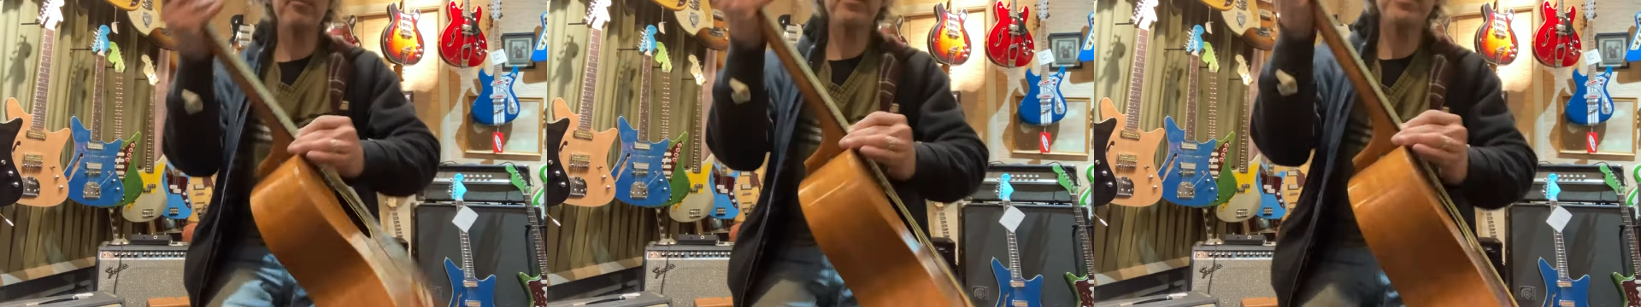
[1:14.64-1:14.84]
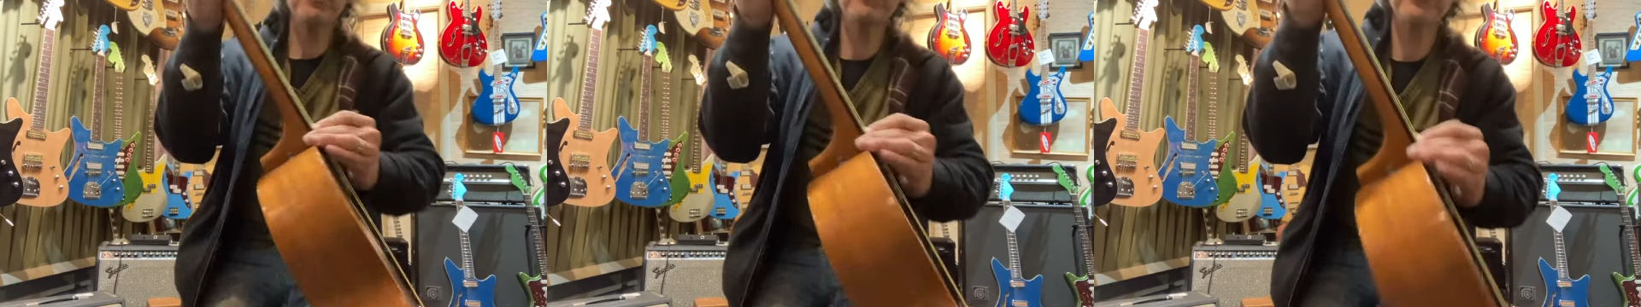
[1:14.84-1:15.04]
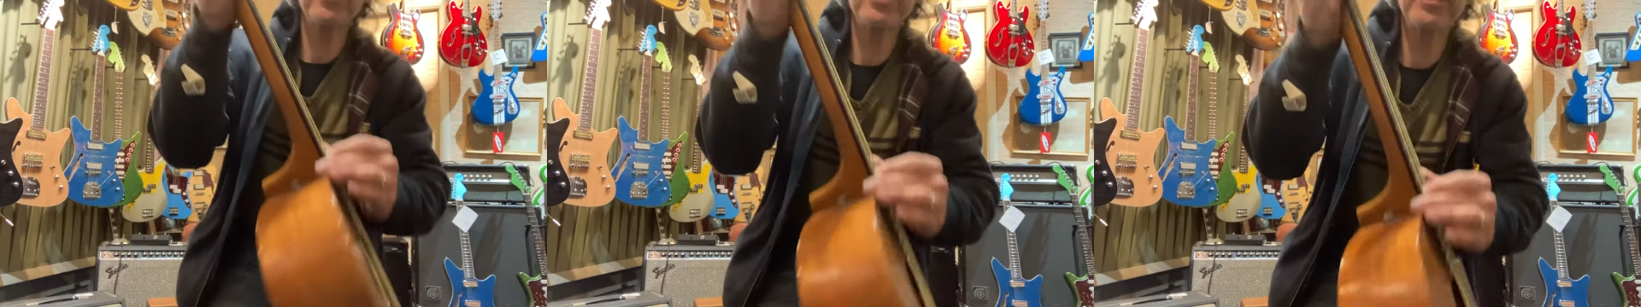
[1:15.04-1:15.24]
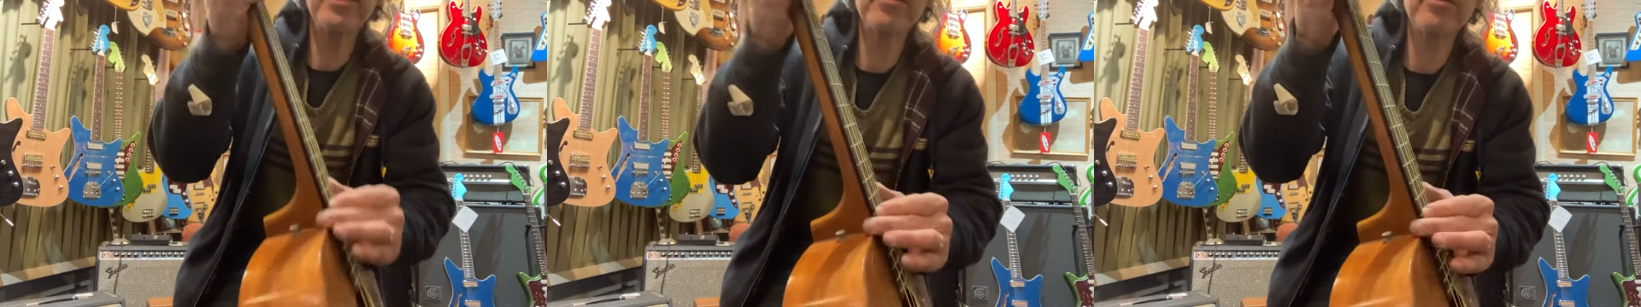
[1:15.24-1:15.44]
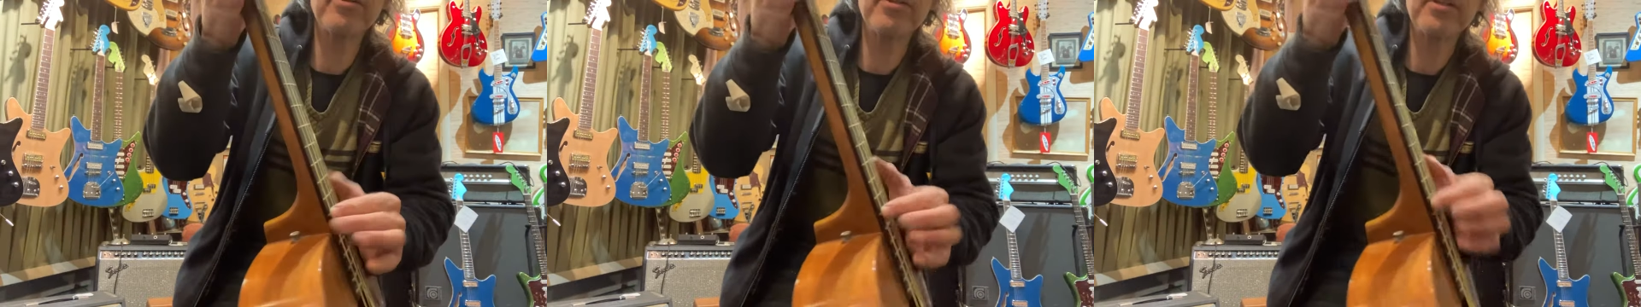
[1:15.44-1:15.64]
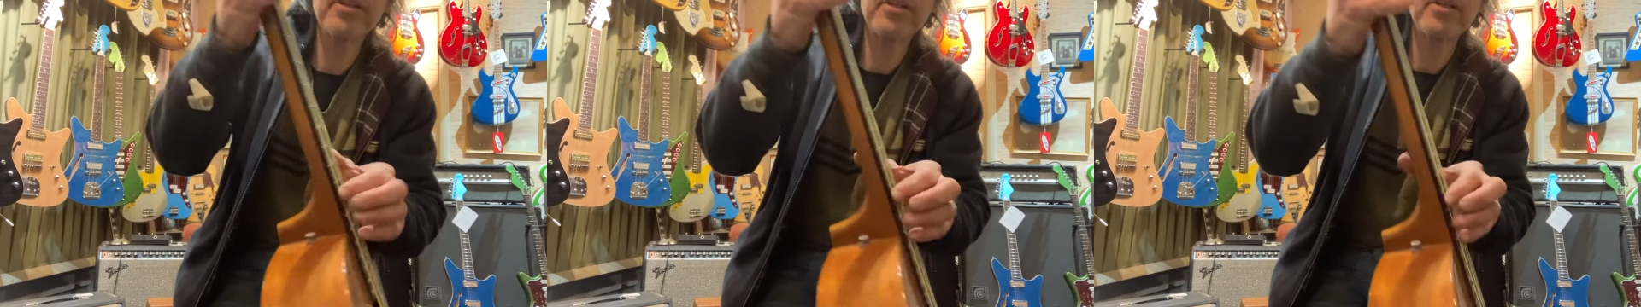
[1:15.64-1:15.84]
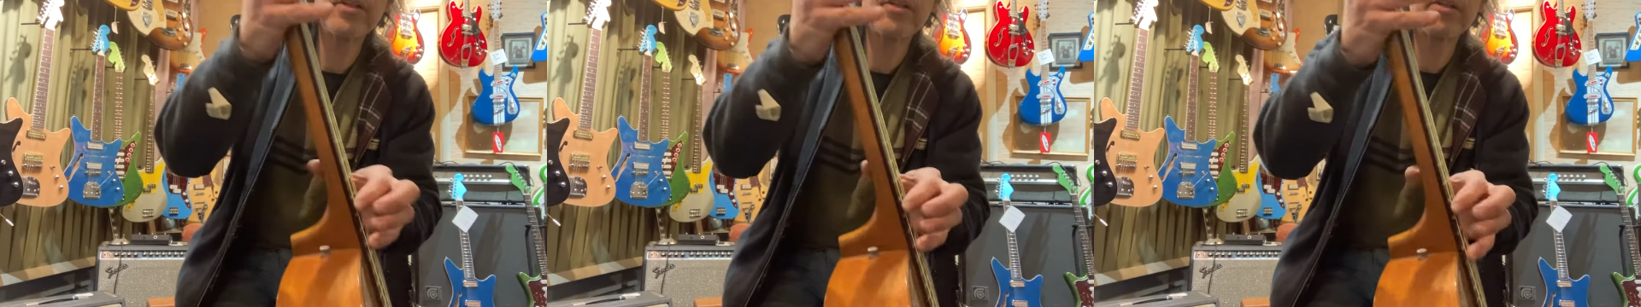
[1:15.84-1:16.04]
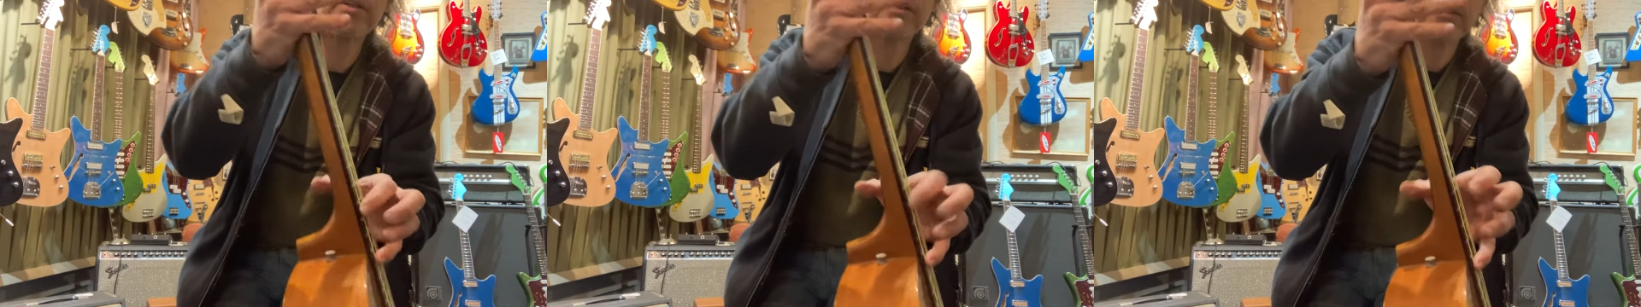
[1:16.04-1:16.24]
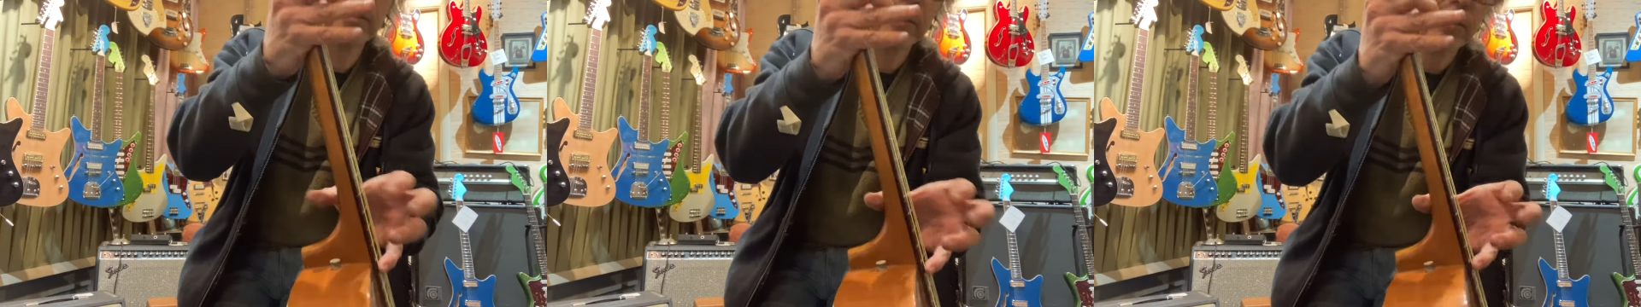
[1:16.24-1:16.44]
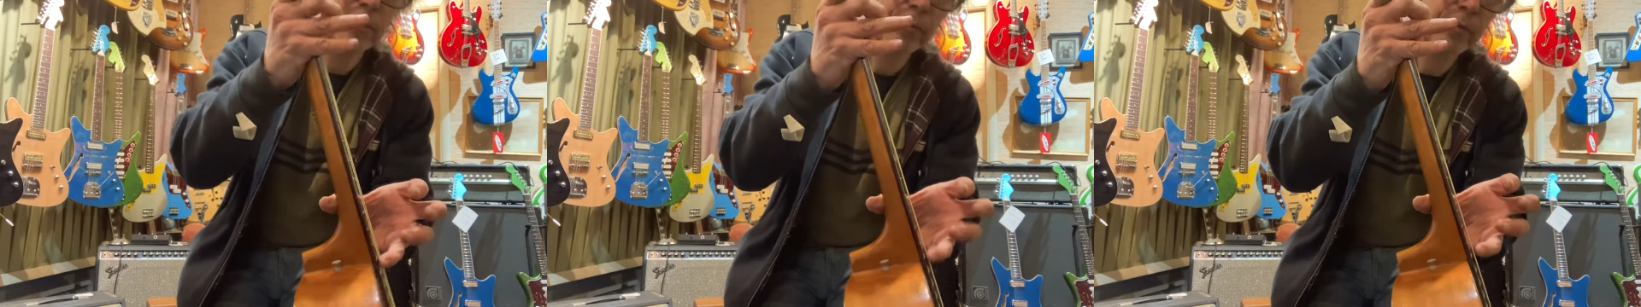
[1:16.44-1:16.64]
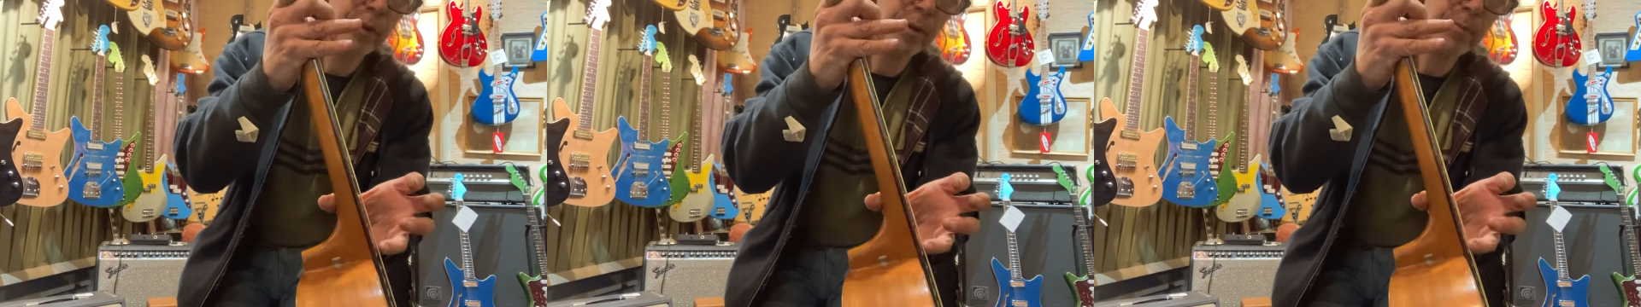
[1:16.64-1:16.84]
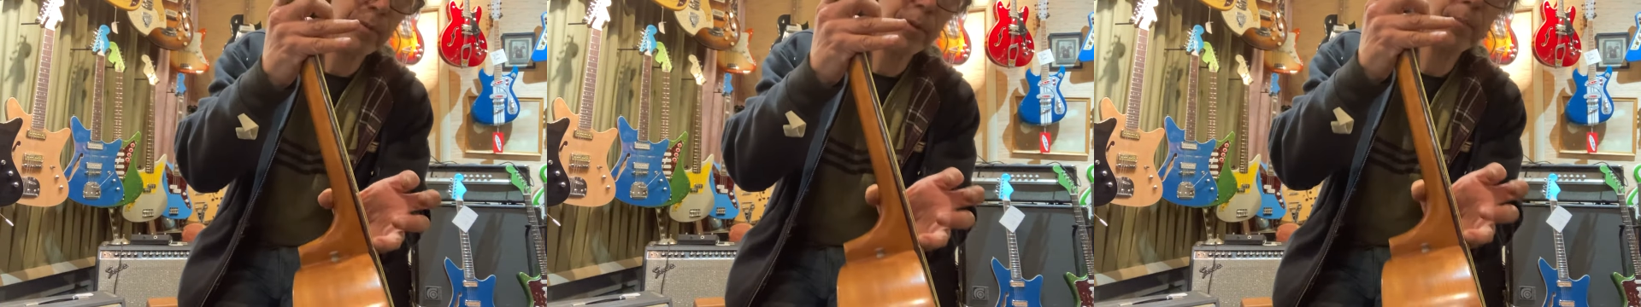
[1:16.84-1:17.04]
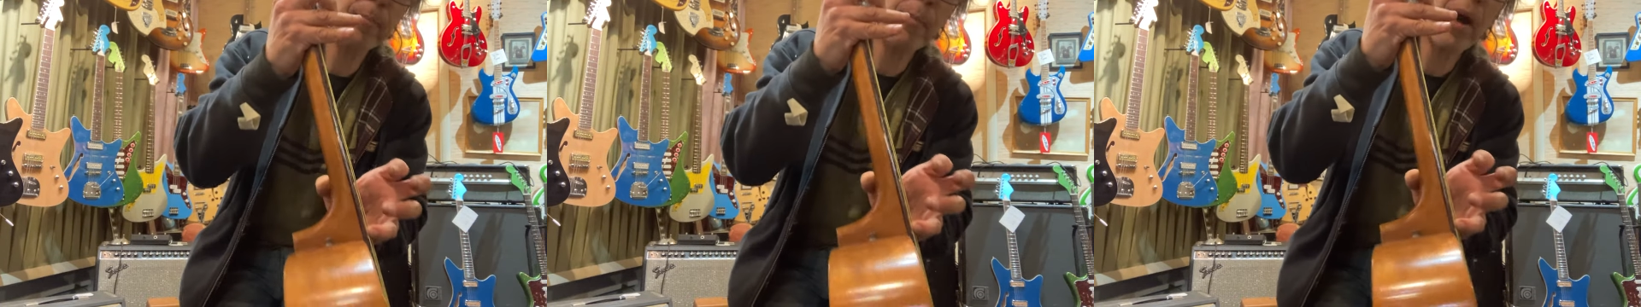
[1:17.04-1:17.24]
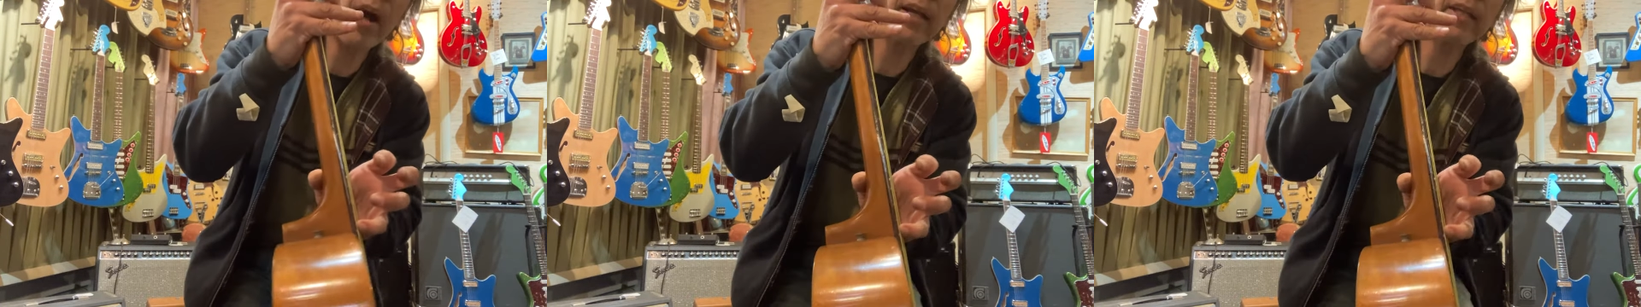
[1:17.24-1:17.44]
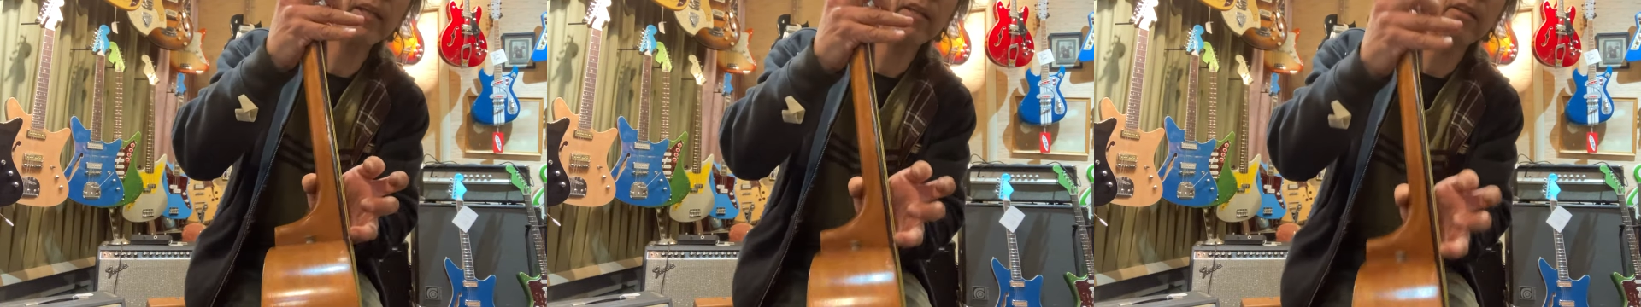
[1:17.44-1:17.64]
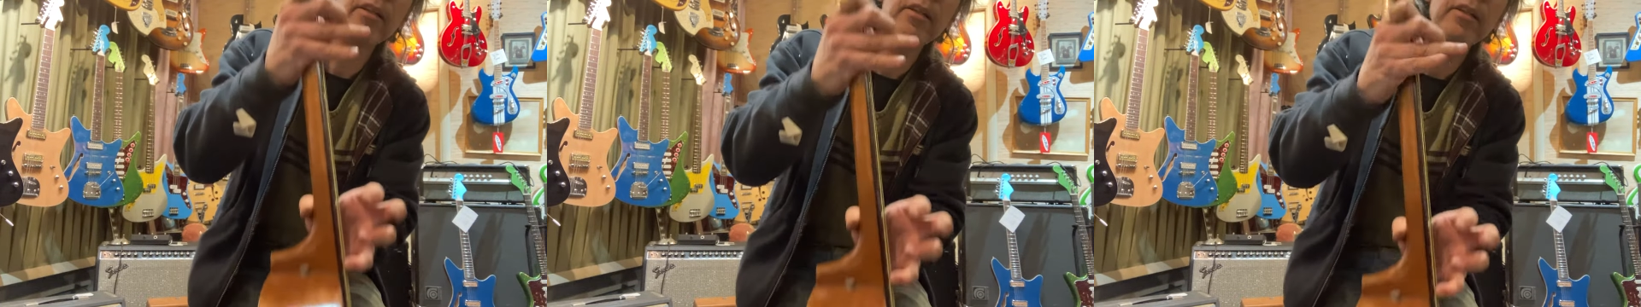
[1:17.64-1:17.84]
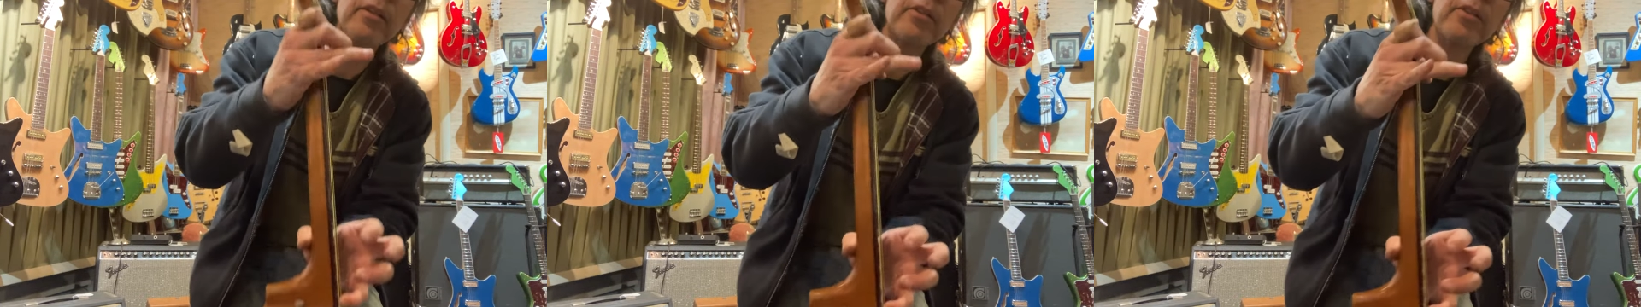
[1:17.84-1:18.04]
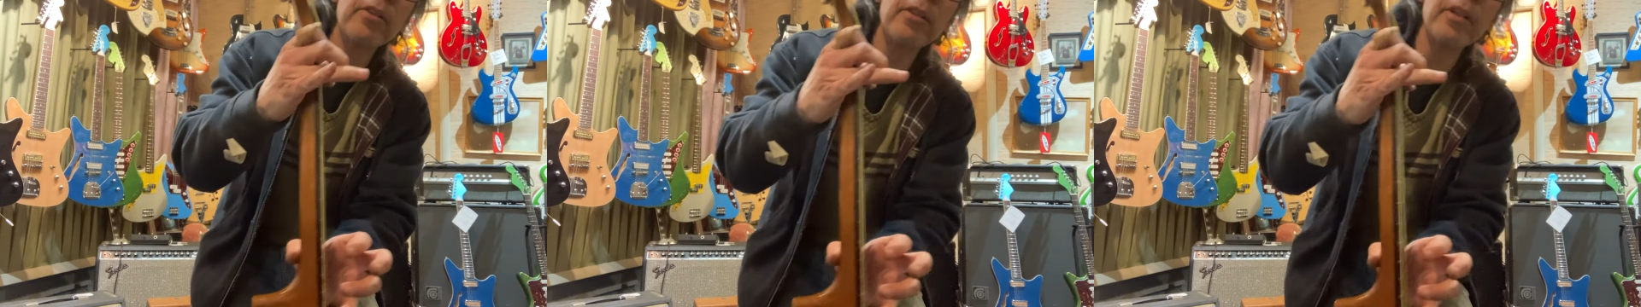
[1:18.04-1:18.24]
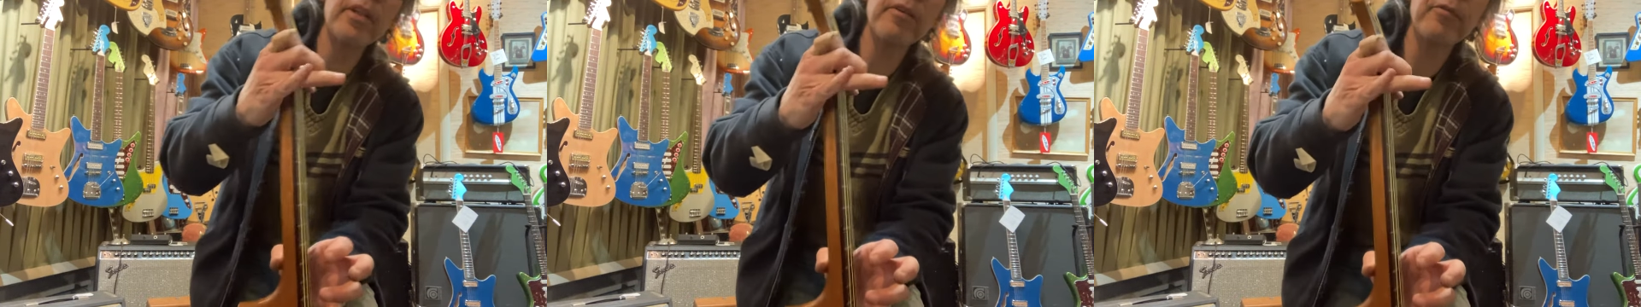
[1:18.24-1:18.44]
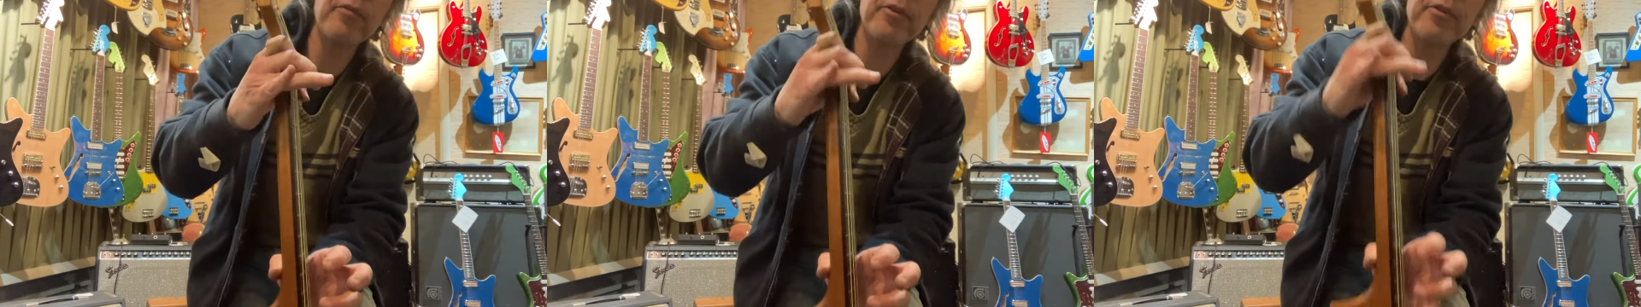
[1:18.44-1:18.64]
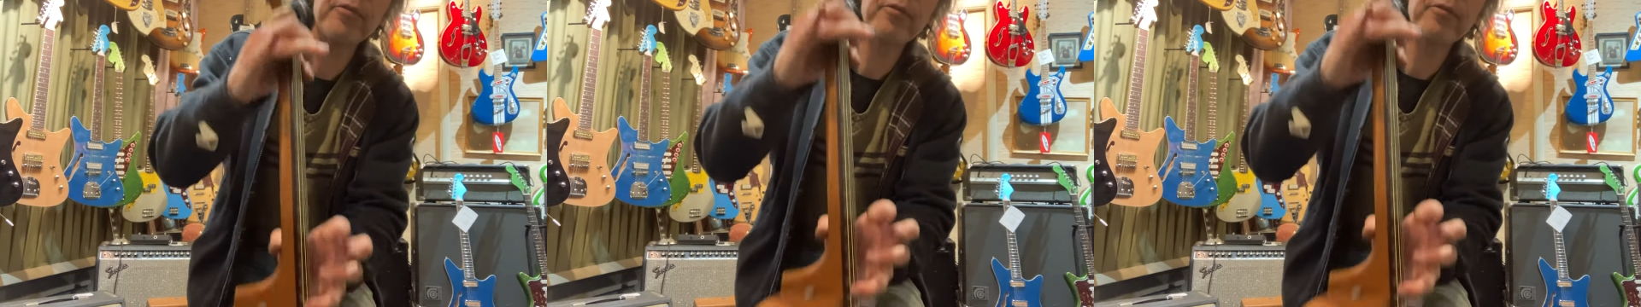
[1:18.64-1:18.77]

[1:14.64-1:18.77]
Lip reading: No face is visible, so there are no lips to read.